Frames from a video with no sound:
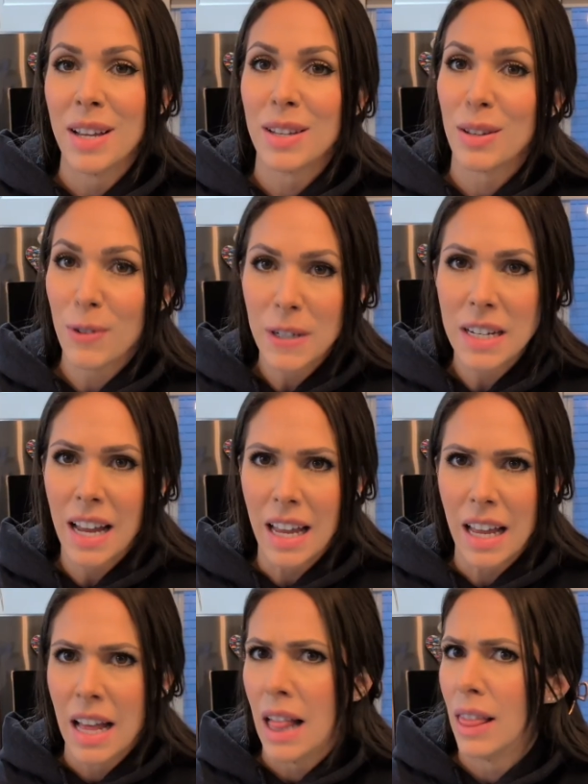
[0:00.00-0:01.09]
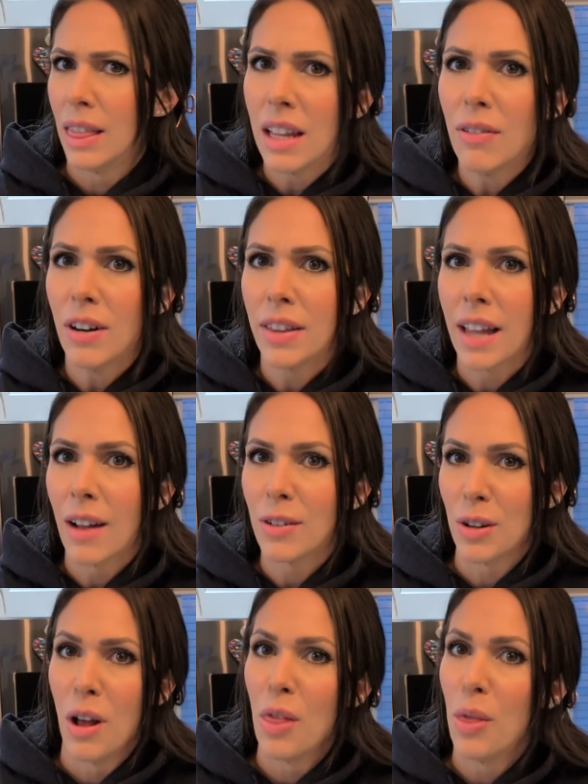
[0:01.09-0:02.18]
So for tonight, leave it on the
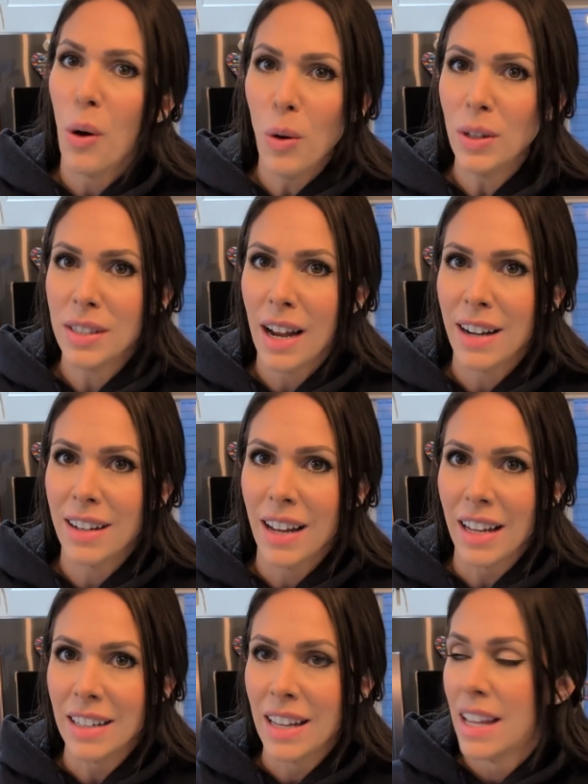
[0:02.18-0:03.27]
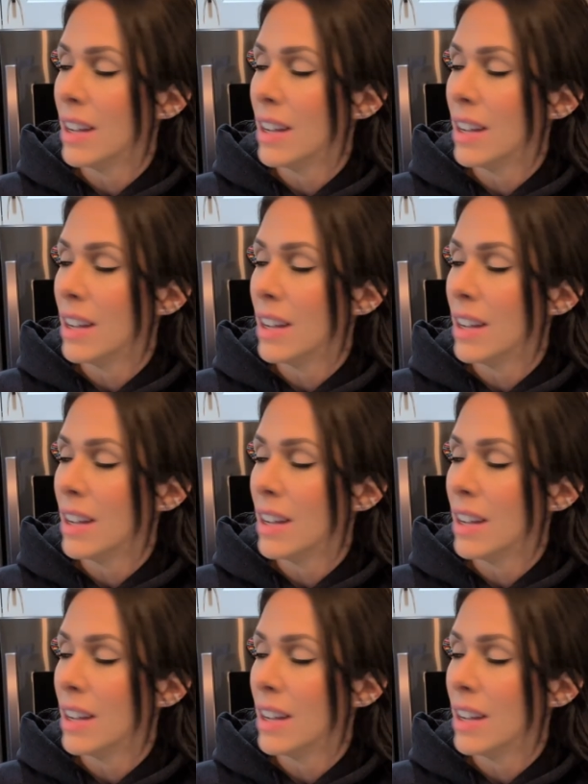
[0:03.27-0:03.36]
counter the whole entire night.